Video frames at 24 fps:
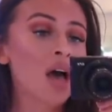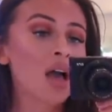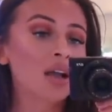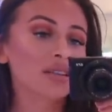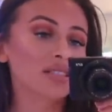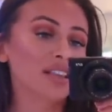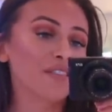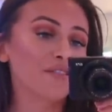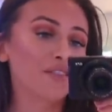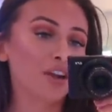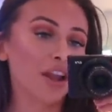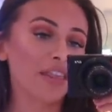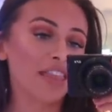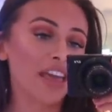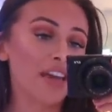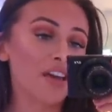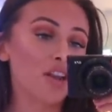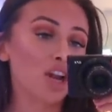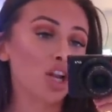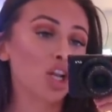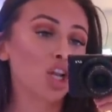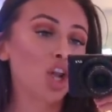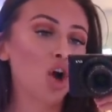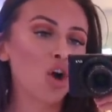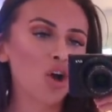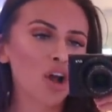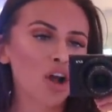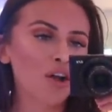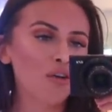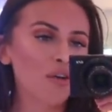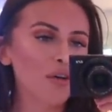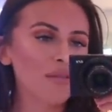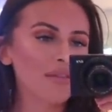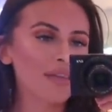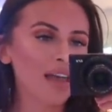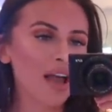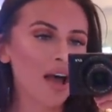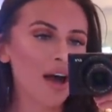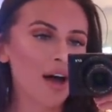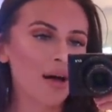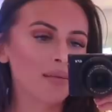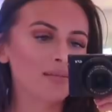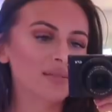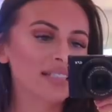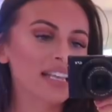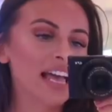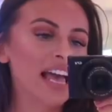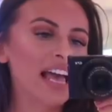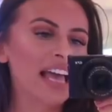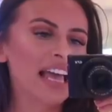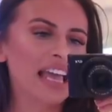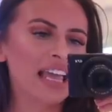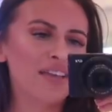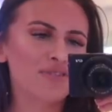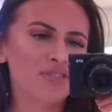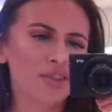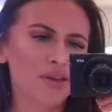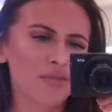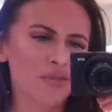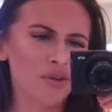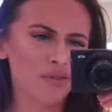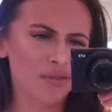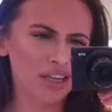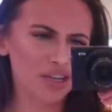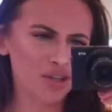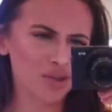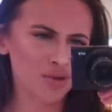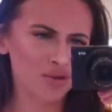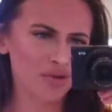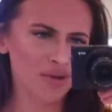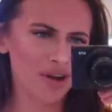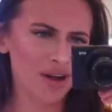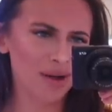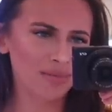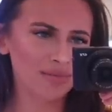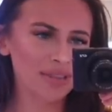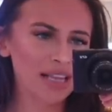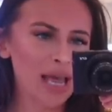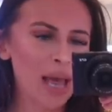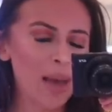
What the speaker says: because I feel like they're longer on the arms, even though I've got really short arms.